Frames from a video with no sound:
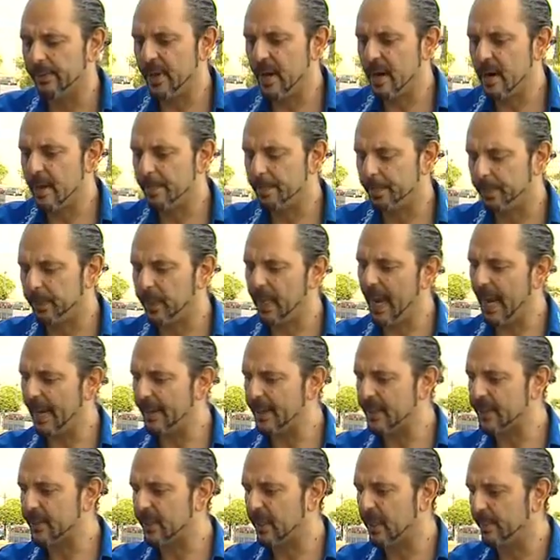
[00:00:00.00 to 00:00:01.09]
their
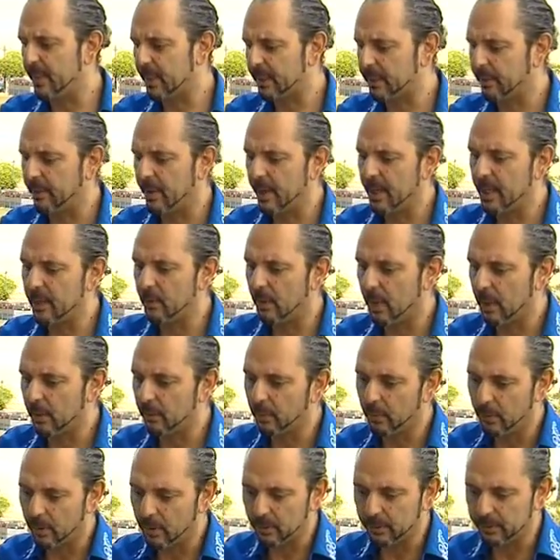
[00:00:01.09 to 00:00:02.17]
plan is not about creating
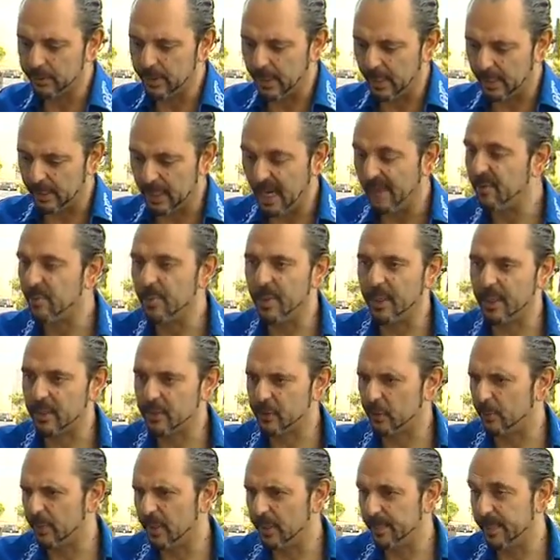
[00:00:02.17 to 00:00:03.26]
one world government, as
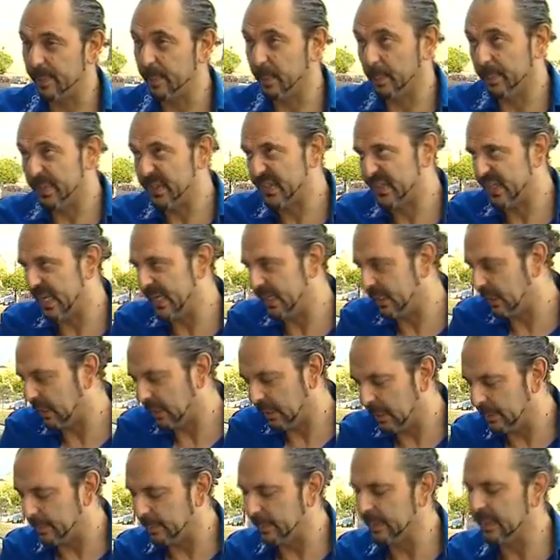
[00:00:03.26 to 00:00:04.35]
so many people
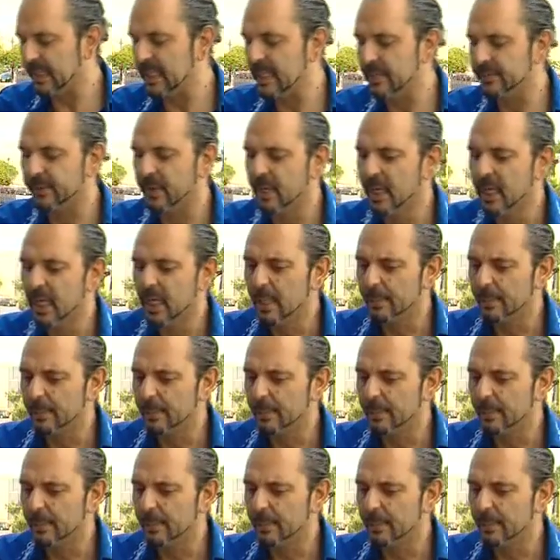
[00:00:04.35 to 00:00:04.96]
mistakenly believe,